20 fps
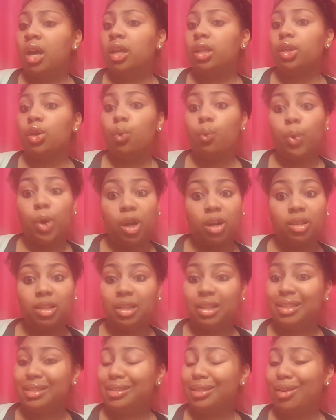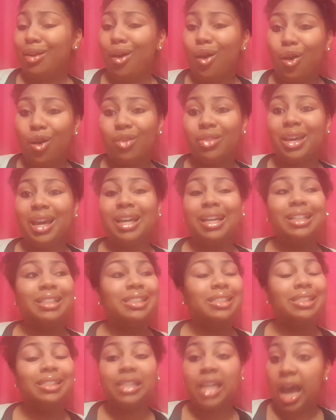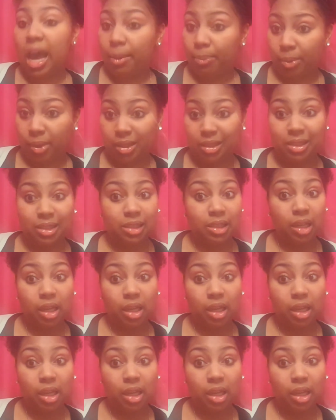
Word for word: your worthiness, and all that. Stop it.